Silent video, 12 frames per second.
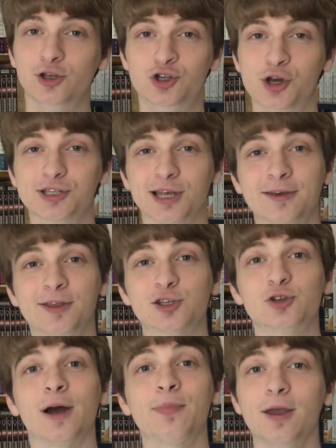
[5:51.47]
just like
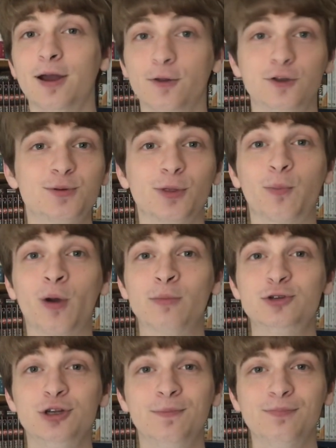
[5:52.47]
this. So yeah, this has been
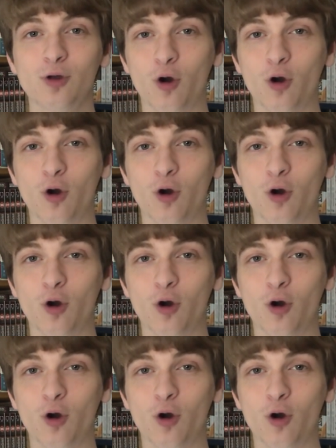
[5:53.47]
ThePromG.